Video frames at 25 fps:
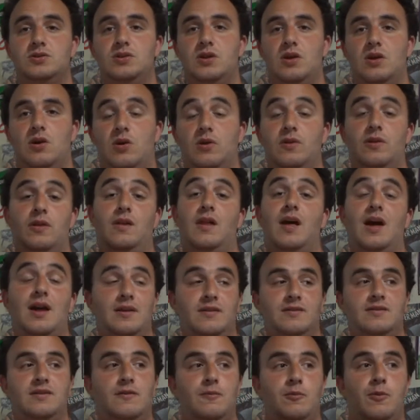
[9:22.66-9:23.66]
Or a lot
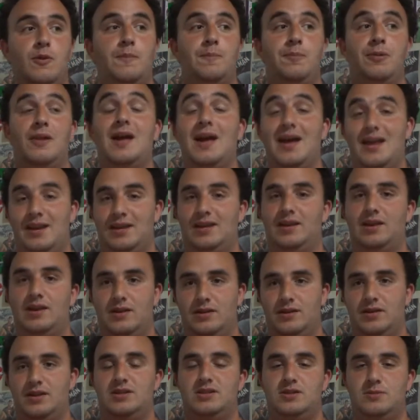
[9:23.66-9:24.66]
of stuff we're planning
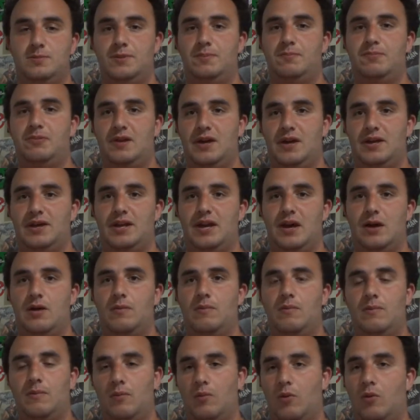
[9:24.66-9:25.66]
needs to be planned
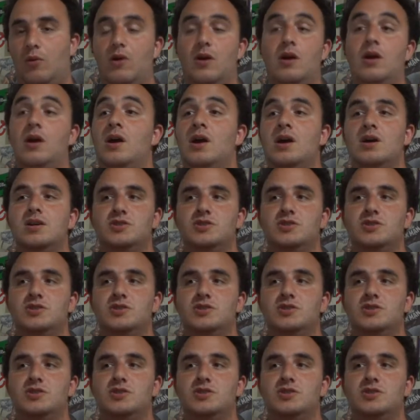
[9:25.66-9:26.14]
out more.